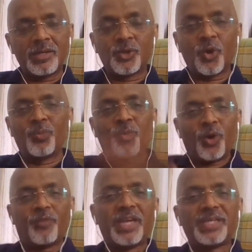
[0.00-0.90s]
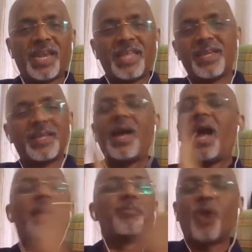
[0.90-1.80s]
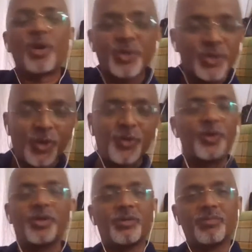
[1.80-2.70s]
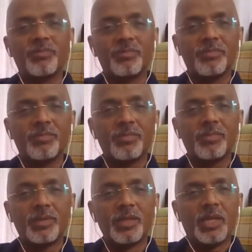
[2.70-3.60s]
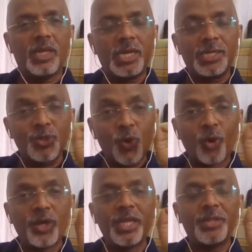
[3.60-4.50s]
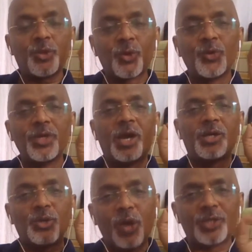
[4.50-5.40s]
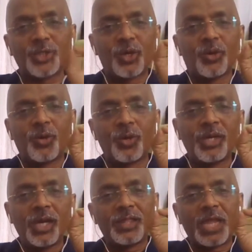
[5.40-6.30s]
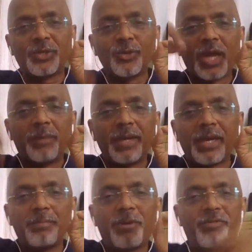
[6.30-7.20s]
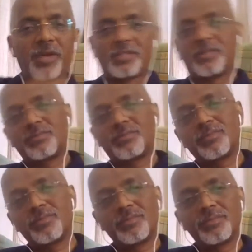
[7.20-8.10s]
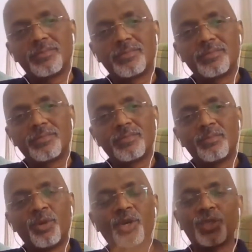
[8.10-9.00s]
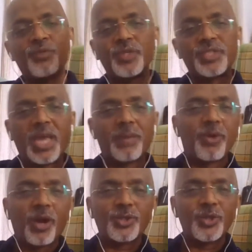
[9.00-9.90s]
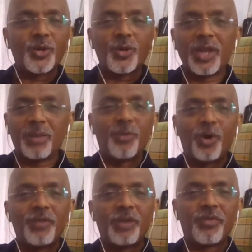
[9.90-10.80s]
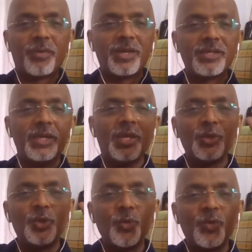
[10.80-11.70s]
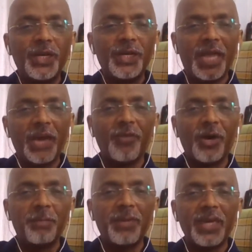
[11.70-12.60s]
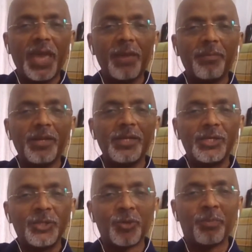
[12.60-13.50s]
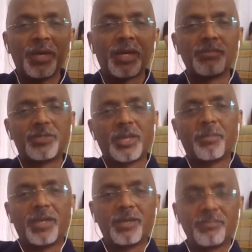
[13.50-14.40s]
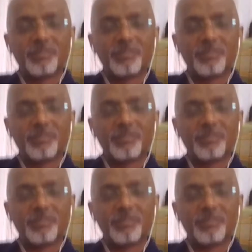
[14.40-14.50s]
Don't move away telling them, I'm not so good. It is only through your not so good that you can become perfect. Because if you say, I'm not so good and move away from it, you will never be able to become somebody.